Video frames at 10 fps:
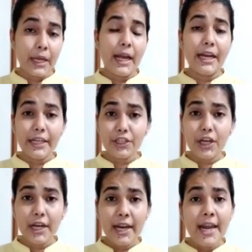
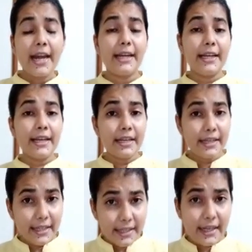Additionally, it
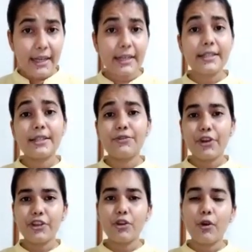increases the
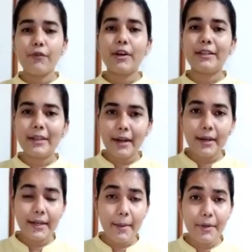concentration of other
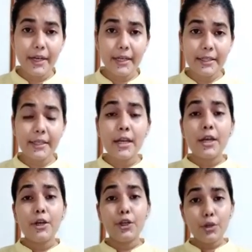contaminants
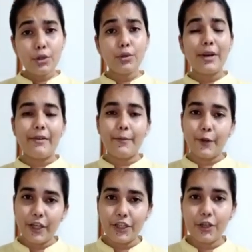due to
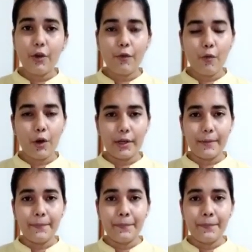evaporation of water.